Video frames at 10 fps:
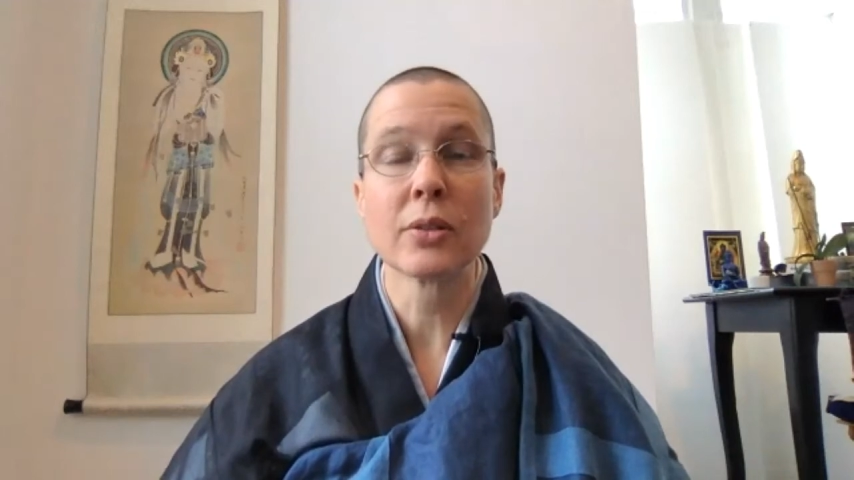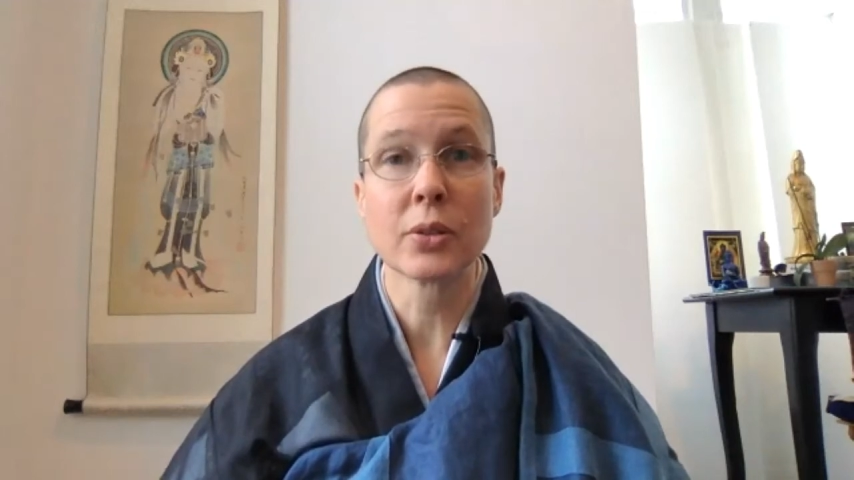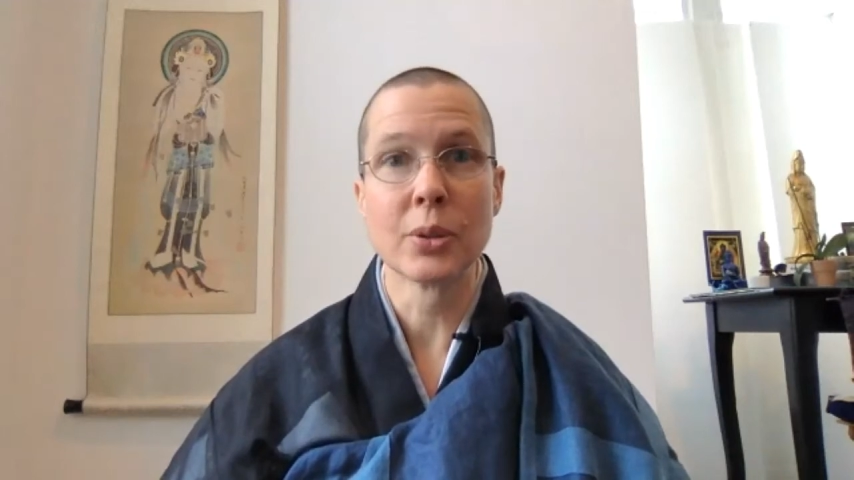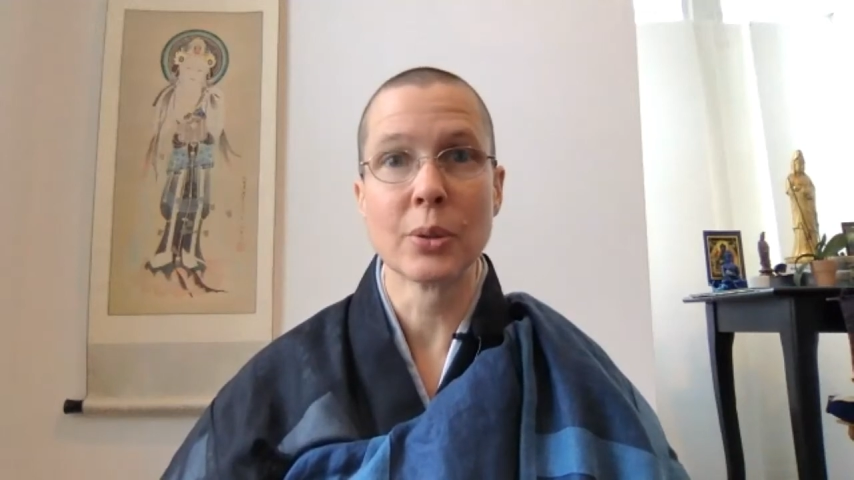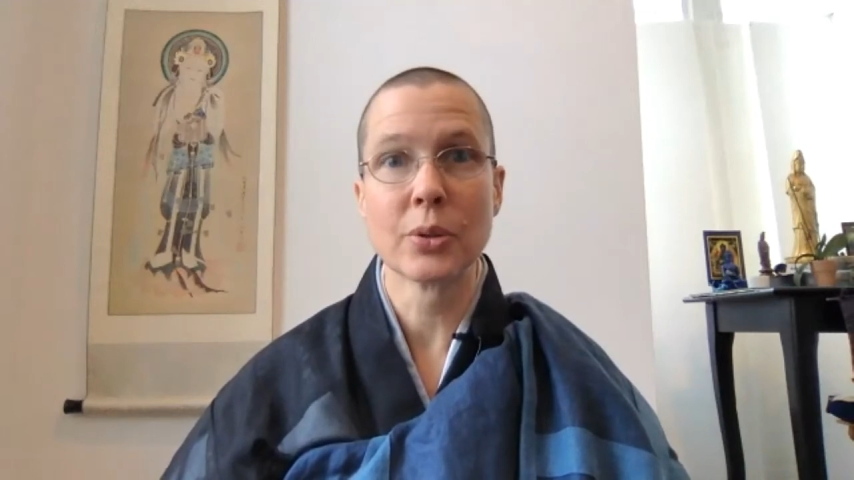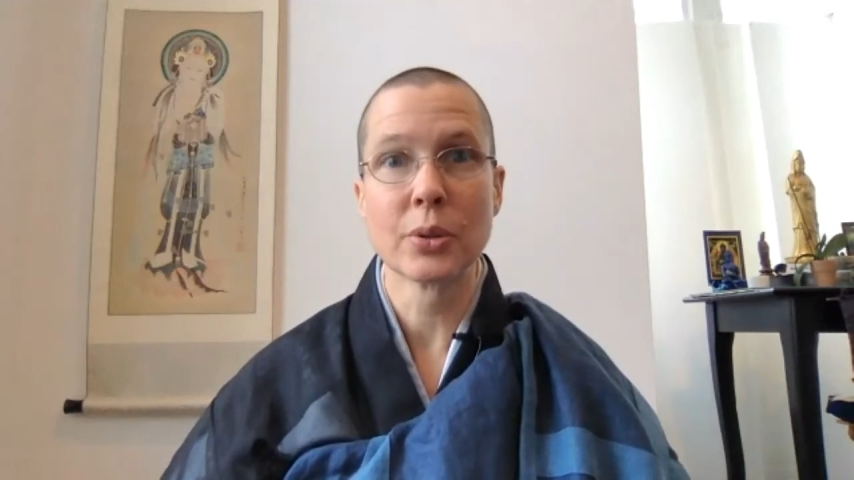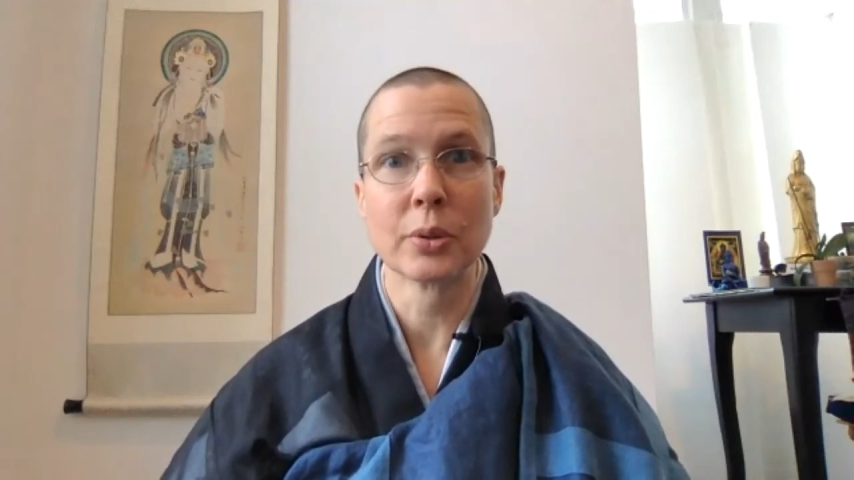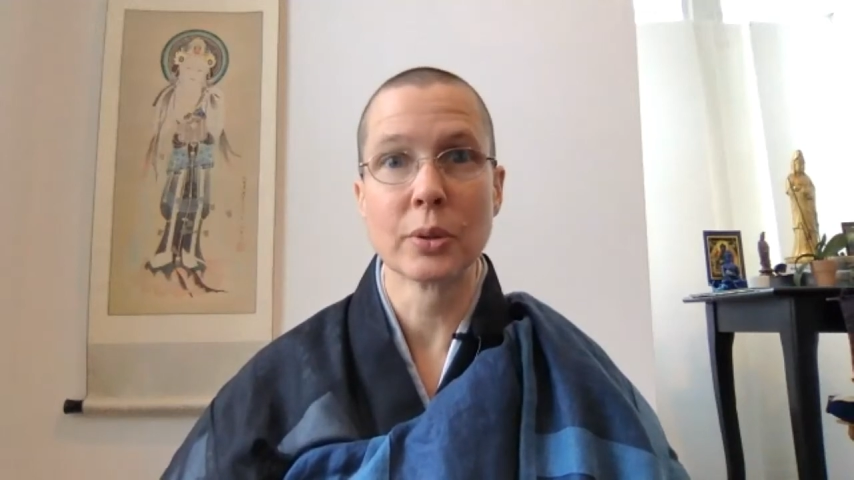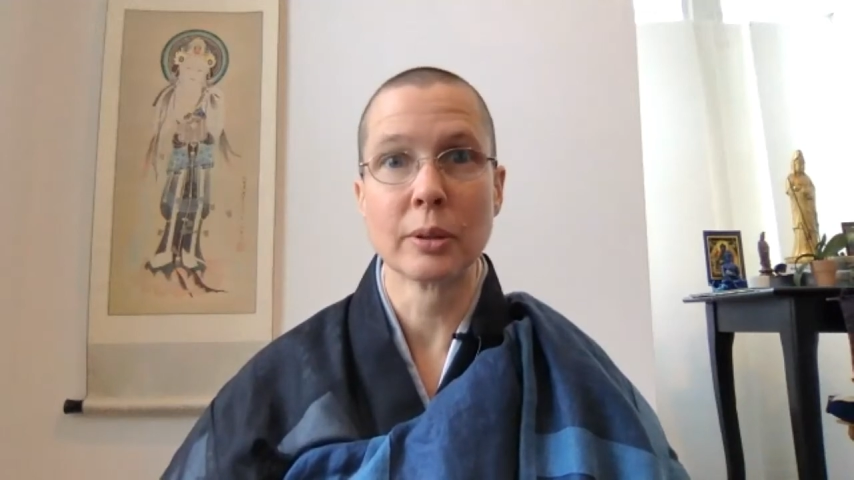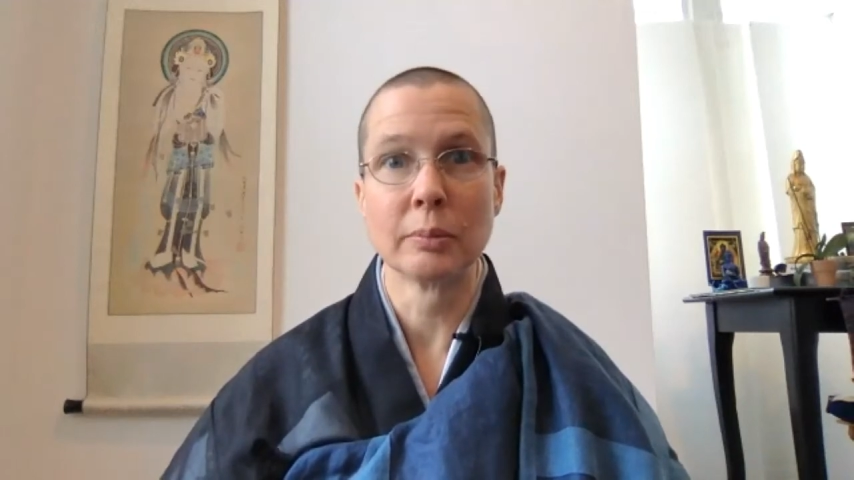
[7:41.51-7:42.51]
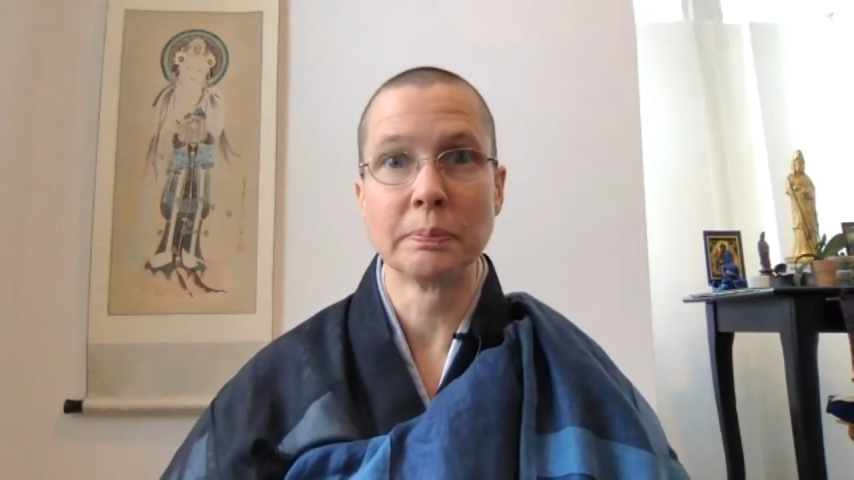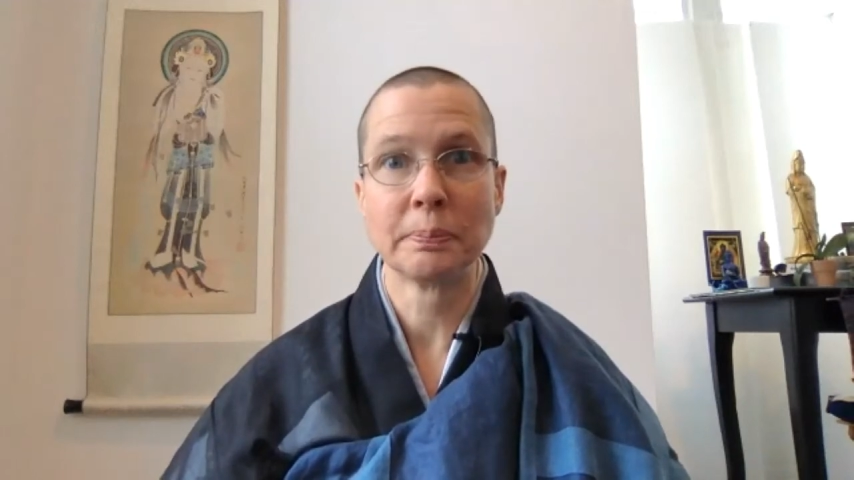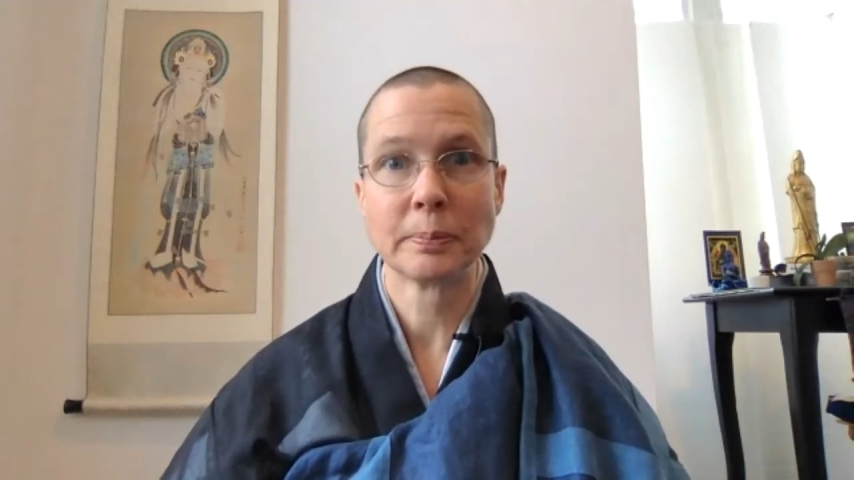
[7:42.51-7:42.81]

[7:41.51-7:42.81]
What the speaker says: snowstorm.